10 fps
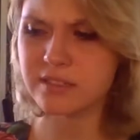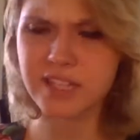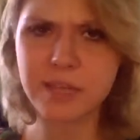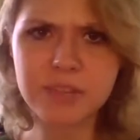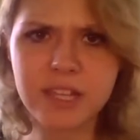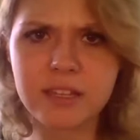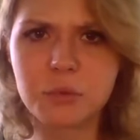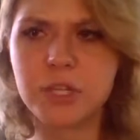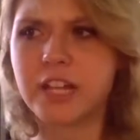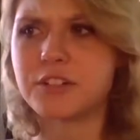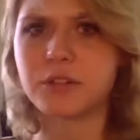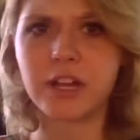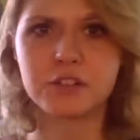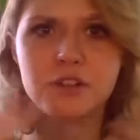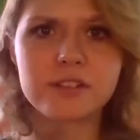Same thing when I don't know
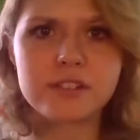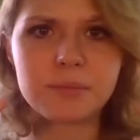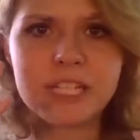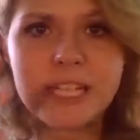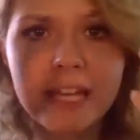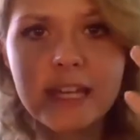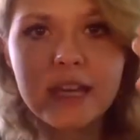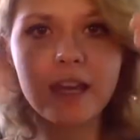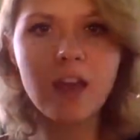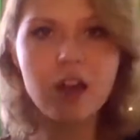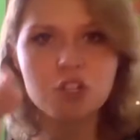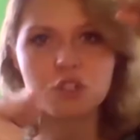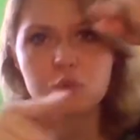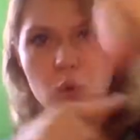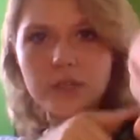how to draw somebody kicking
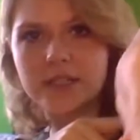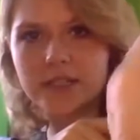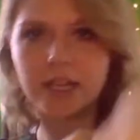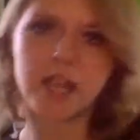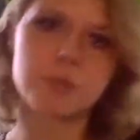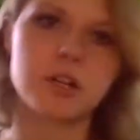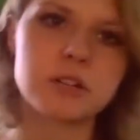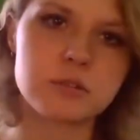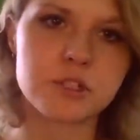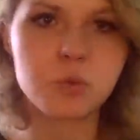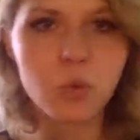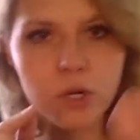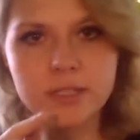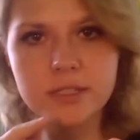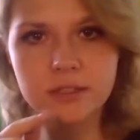towards the camera or
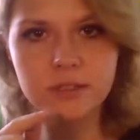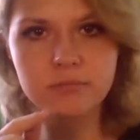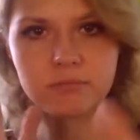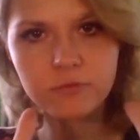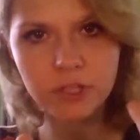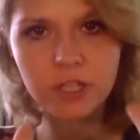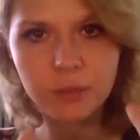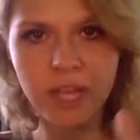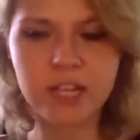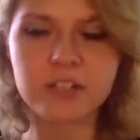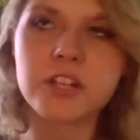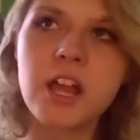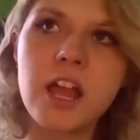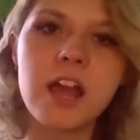towards the front of the page.